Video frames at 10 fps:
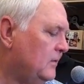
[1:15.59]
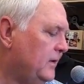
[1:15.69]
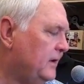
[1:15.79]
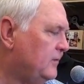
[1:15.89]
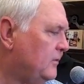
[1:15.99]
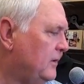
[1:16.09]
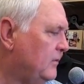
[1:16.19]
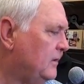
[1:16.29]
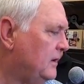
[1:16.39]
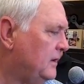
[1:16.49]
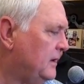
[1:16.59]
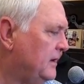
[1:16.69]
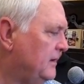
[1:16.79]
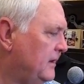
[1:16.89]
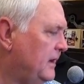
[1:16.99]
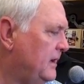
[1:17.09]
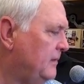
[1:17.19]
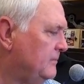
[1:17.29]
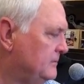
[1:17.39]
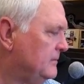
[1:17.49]
We get 21 and they got
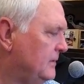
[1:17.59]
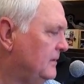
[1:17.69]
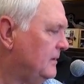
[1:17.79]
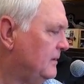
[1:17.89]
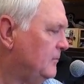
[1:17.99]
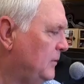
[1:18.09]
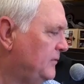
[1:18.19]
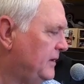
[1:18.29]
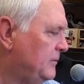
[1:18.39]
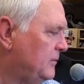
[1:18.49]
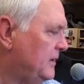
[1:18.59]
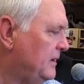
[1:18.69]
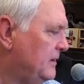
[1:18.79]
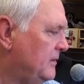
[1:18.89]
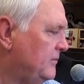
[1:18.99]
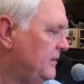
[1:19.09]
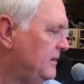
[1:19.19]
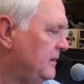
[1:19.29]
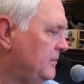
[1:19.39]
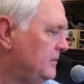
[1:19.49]
9. Both teams were down there 3
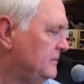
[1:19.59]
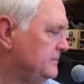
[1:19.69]
times.